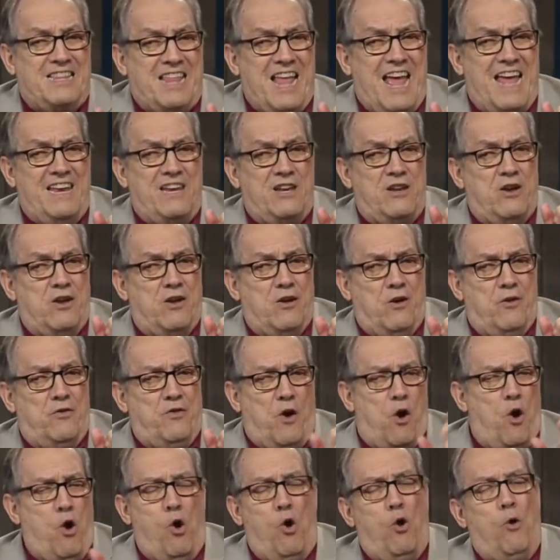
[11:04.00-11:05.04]
that
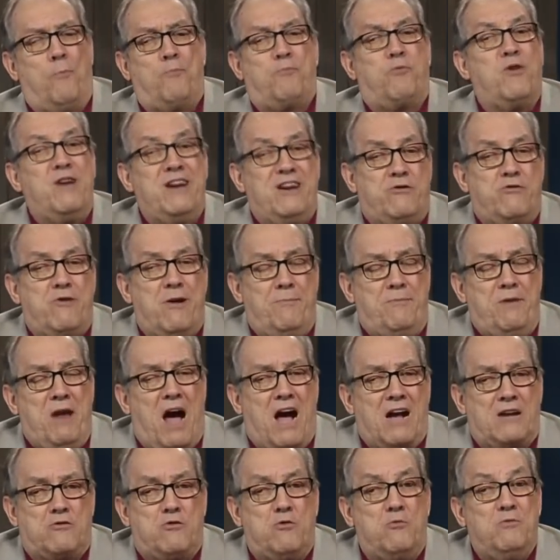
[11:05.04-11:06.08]
the whole pre-trib
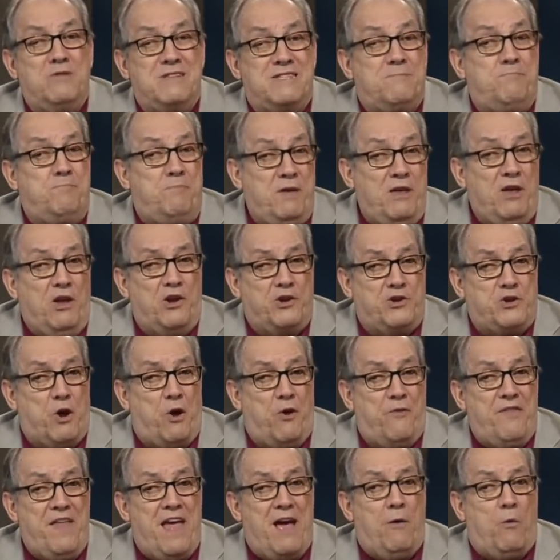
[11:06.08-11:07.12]
doctrine was built
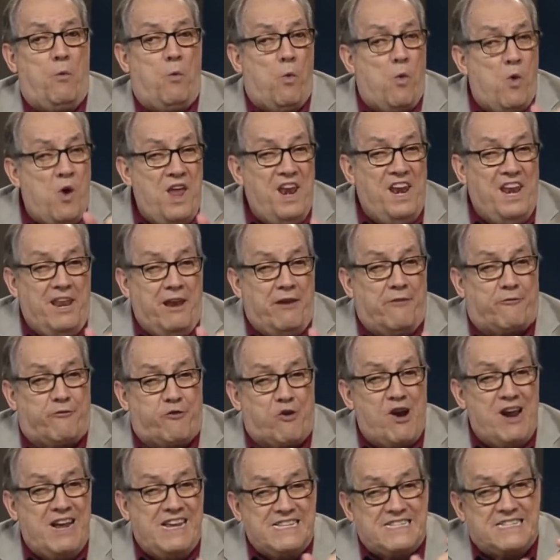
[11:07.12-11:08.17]
on that one little
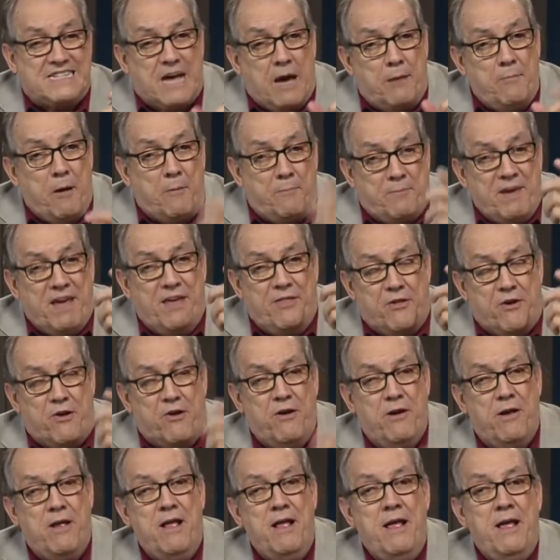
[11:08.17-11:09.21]
phrase, "come up
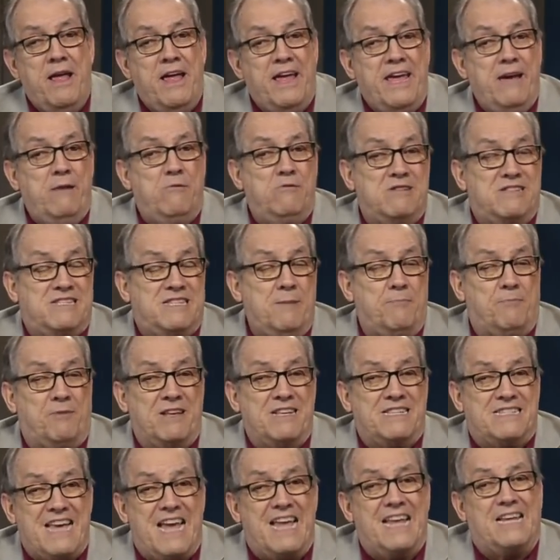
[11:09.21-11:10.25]
hither," it was
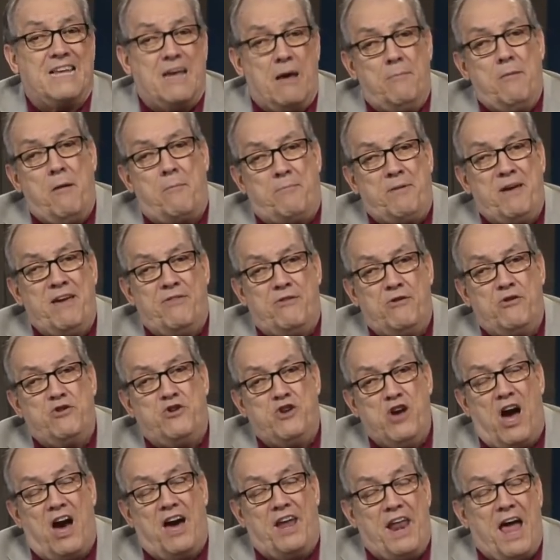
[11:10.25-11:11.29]
simply saying, "come up hither,
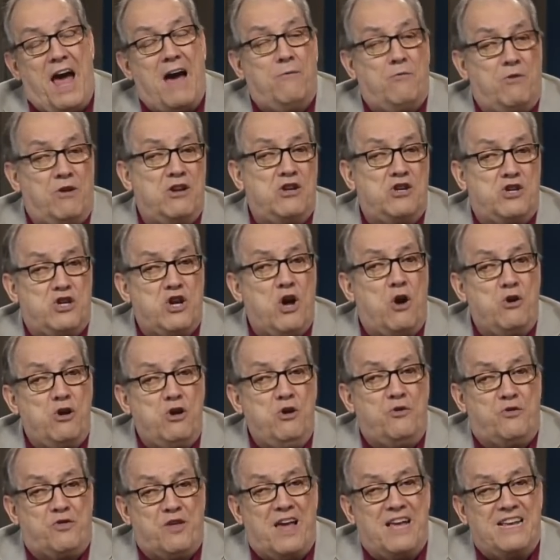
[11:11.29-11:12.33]
John, I want to show
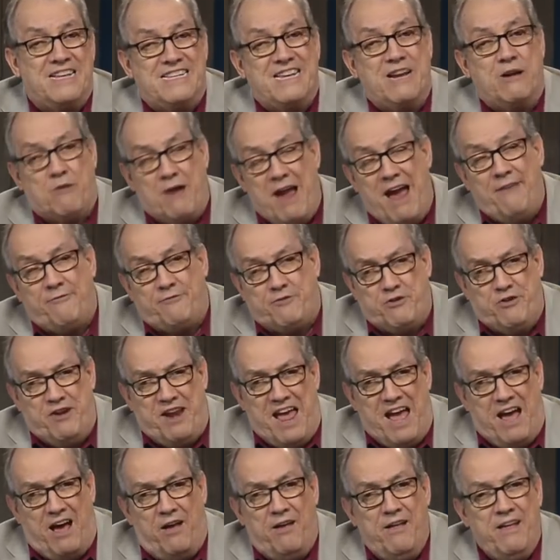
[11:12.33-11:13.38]
you things hereafter
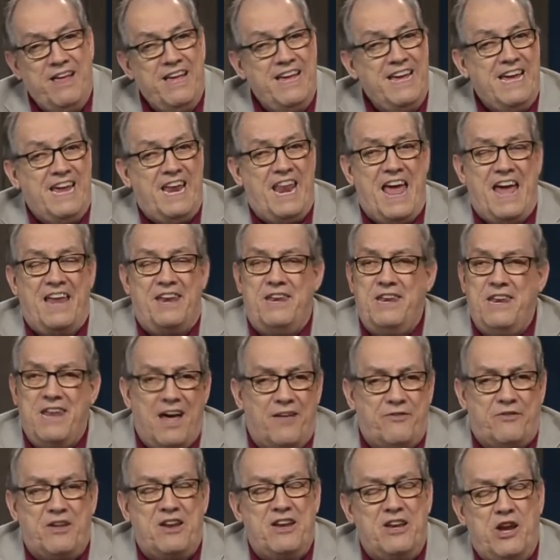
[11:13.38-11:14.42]
now." It had
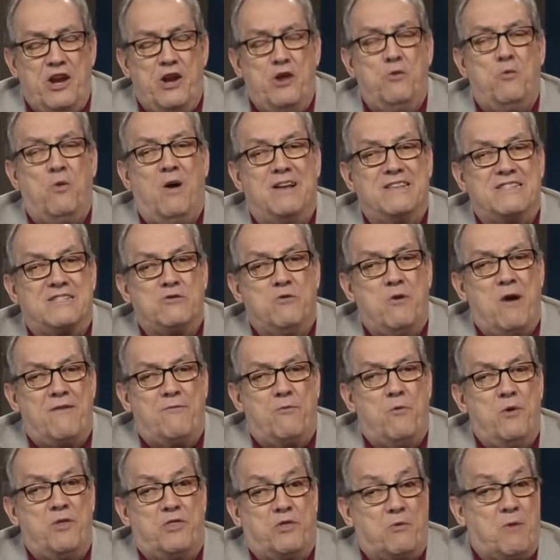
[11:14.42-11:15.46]
nothing to do
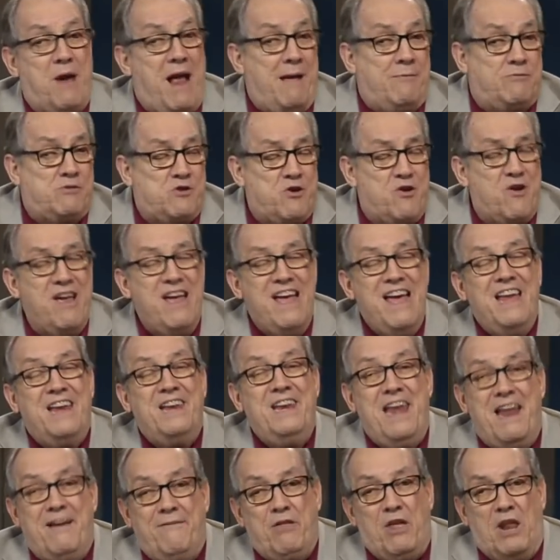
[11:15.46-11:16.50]
whatsoever with the rapture.
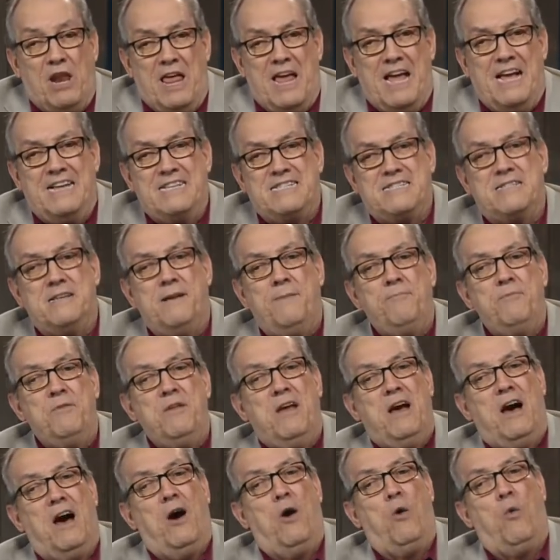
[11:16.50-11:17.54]
Nevertheless,
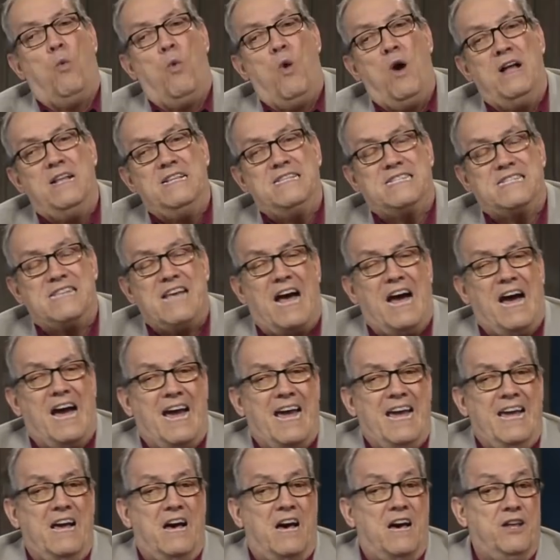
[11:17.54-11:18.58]
once
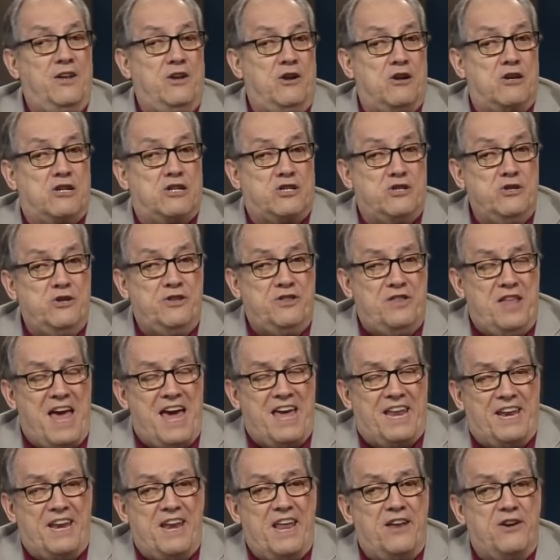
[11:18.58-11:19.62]
I understood
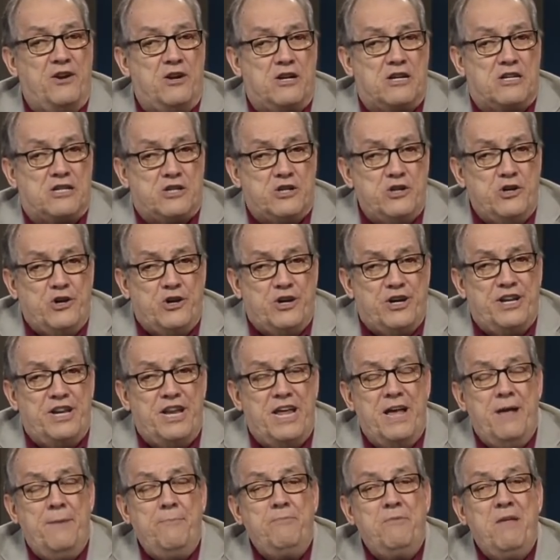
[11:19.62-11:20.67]
that and
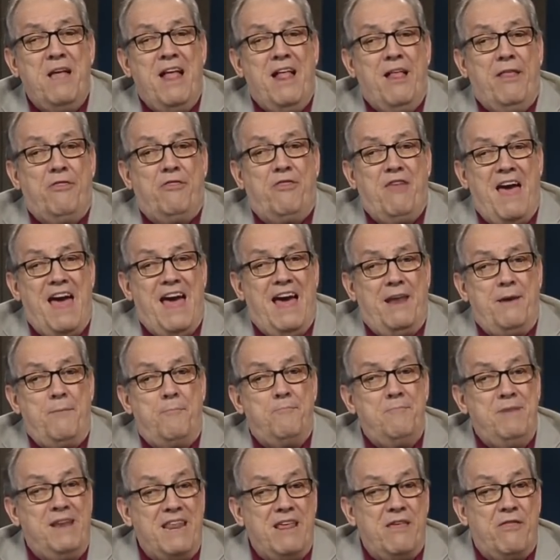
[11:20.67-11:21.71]
understood that
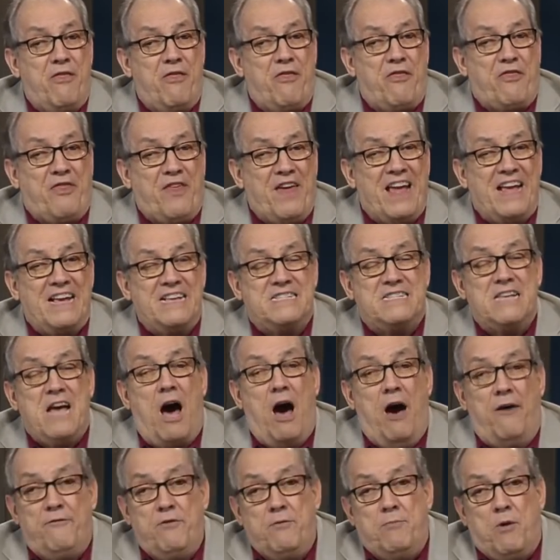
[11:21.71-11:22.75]
many of the things
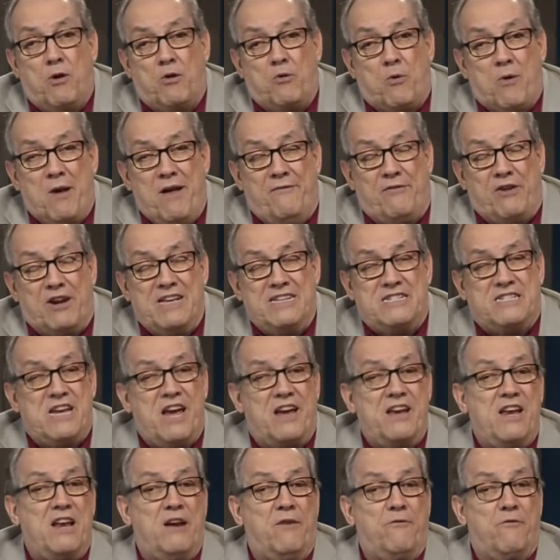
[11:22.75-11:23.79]
of the book of
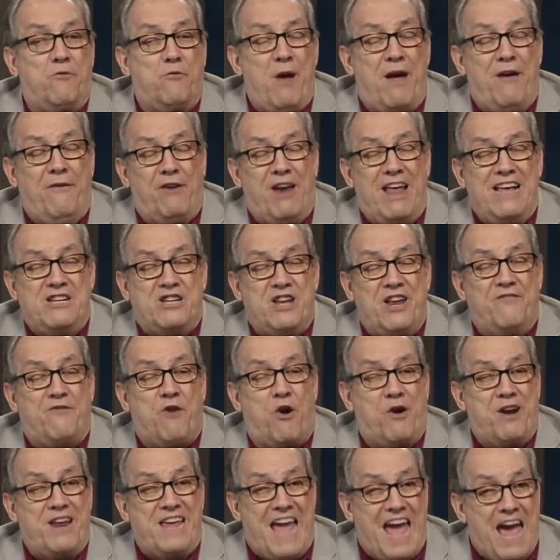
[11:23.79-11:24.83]
Revelation
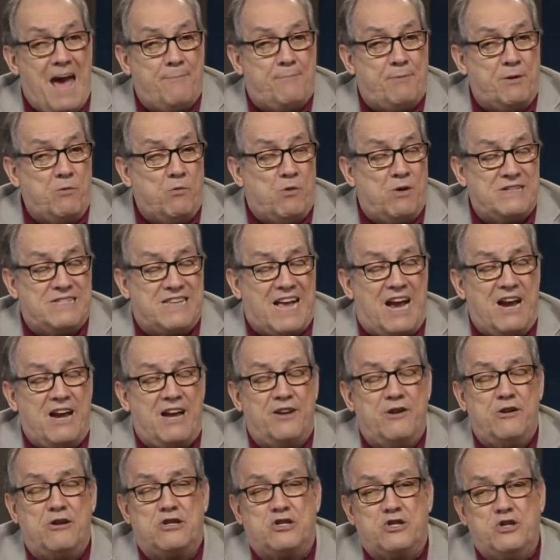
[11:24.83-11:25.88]
have already happened, once I
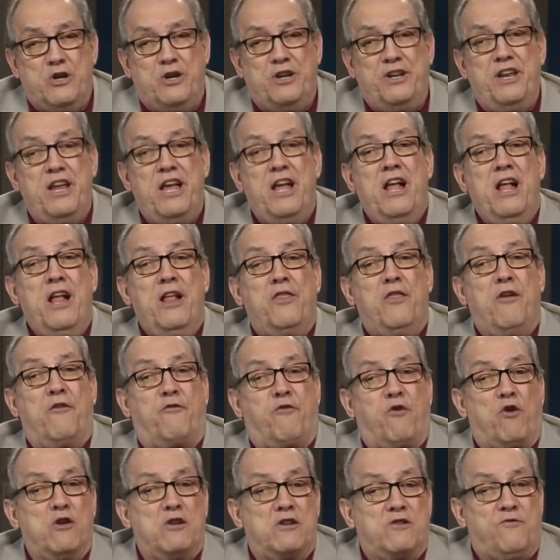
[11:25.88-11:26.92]
understood the
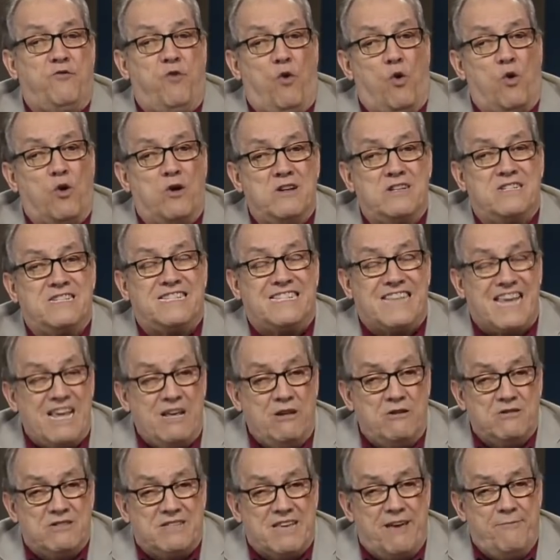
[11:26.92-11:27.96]
first four
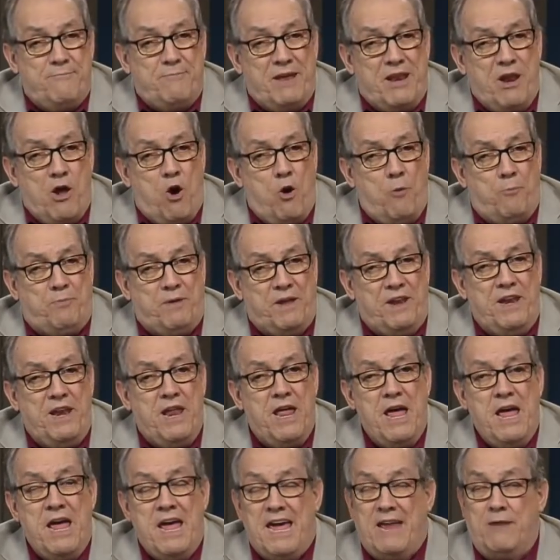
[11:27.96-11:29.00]
seals have been
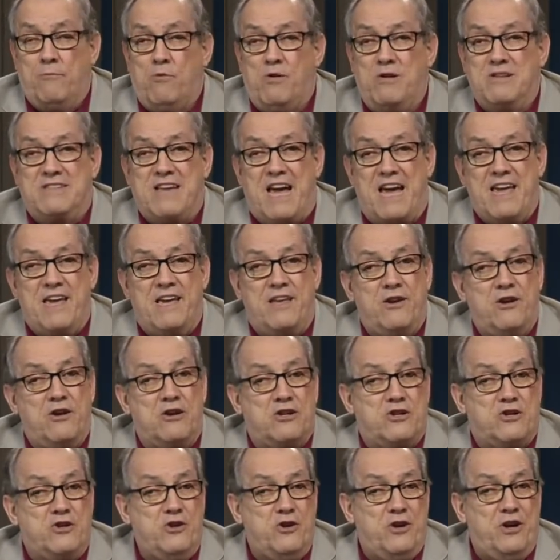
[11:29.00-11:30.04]
opened, and once I
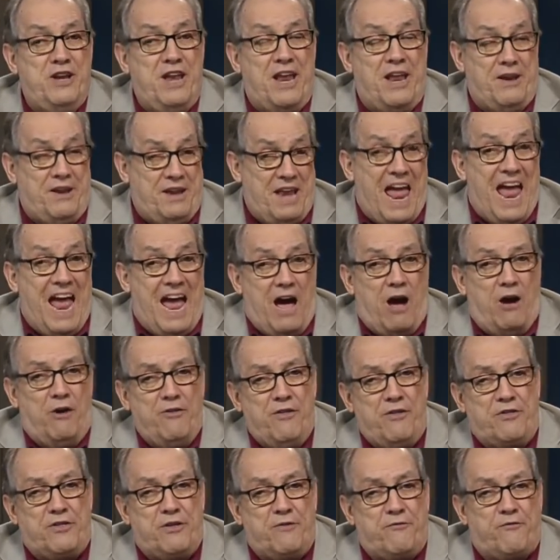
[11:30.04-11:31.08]
understood
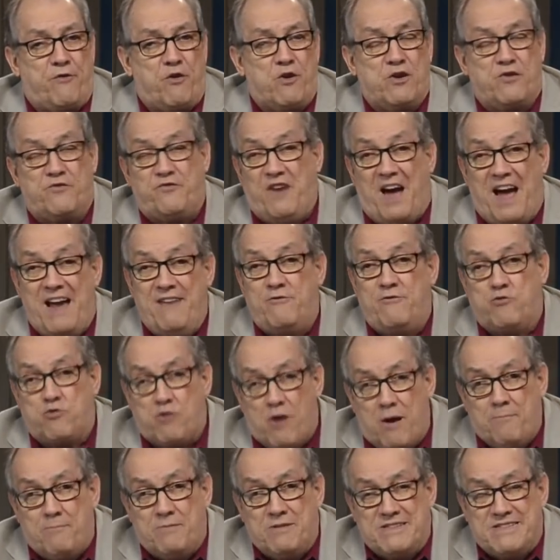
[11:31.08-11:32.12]
now that the first five
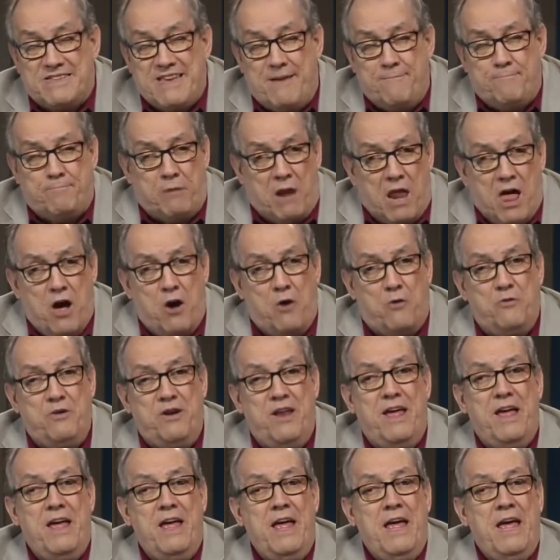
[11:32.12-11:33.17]
trumpets have
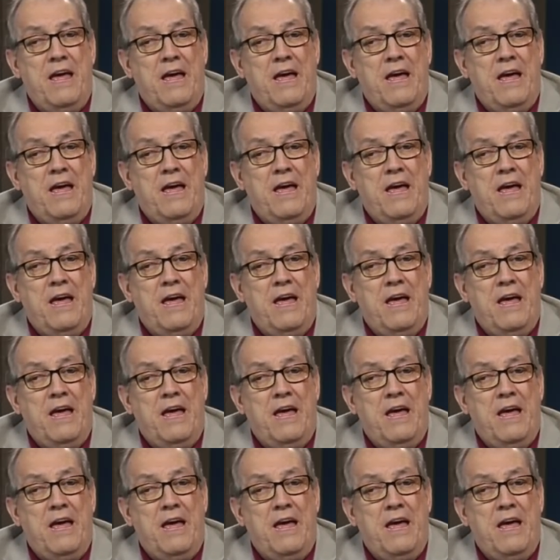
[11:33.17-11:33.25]
blown,